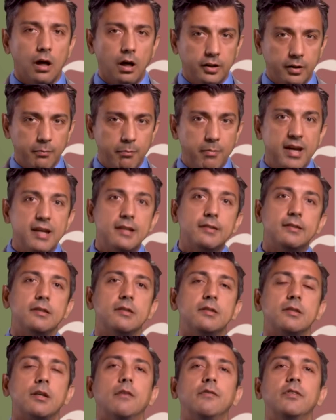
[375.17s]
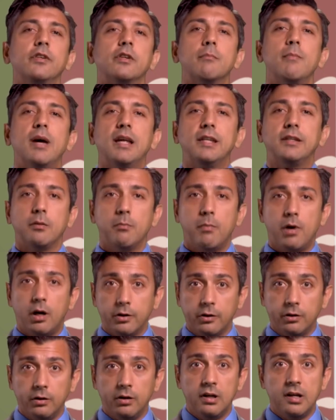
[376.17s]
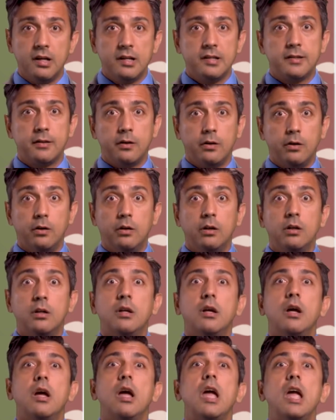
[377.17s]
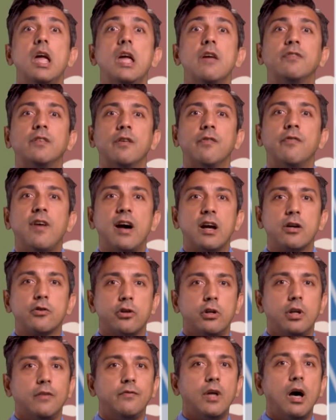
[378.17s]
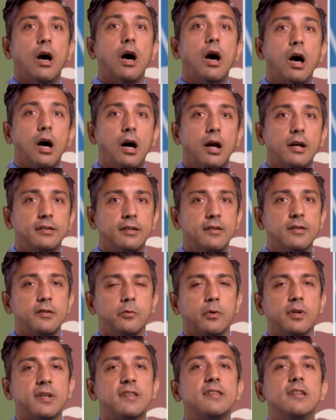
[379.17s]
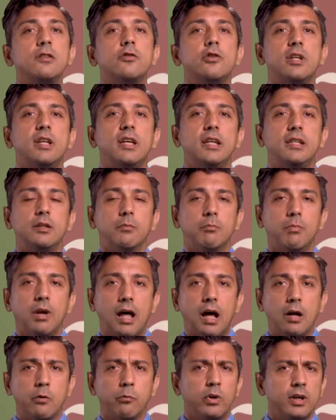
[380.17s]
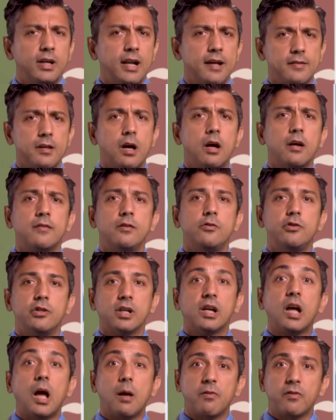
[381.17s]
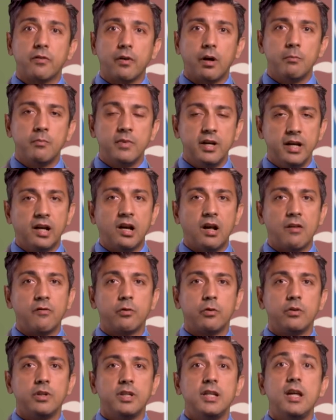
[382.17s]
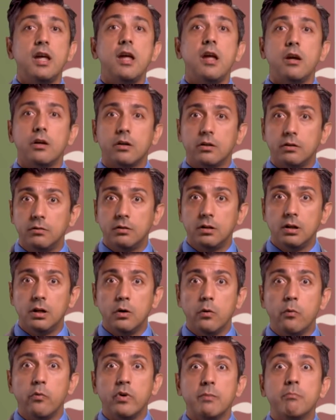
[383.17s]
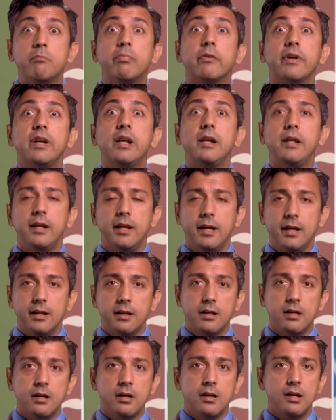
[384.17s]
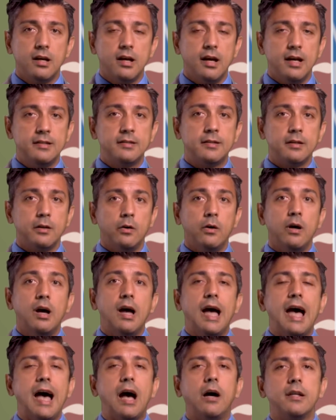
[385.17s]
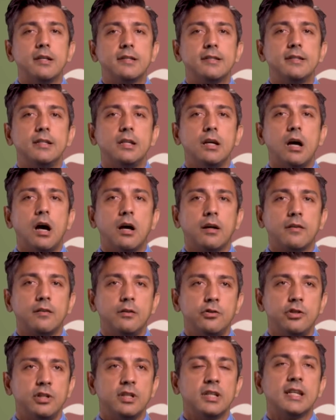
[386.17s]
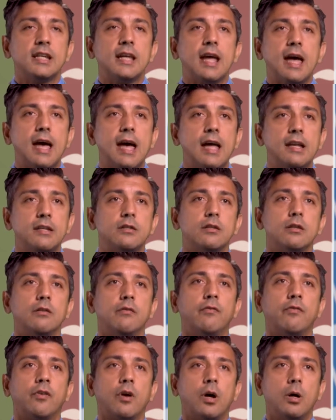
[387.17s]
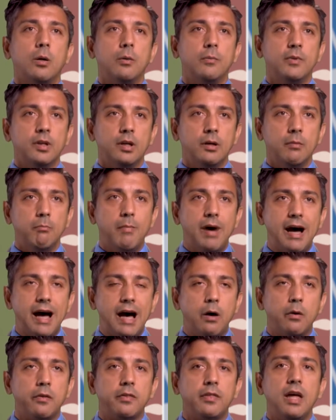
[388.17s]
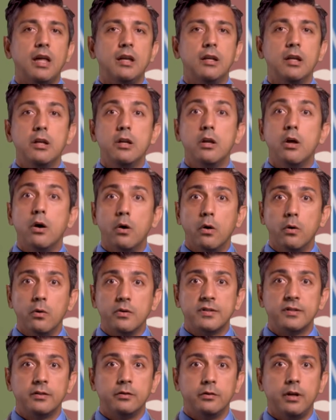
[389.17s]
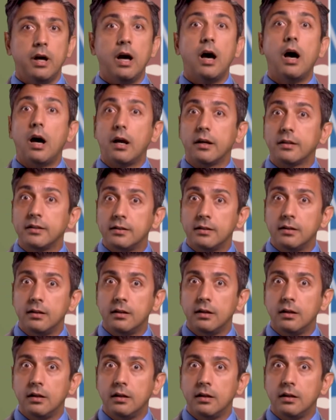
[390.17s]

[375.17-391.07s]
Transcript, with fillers: on the basis of their mental model. So if the function of the heart is to oxygenate the blood, where does oxygen come from? It comes from the air. We breathe it in. And so how does the oxygen get from the mouth and the nose to the heart?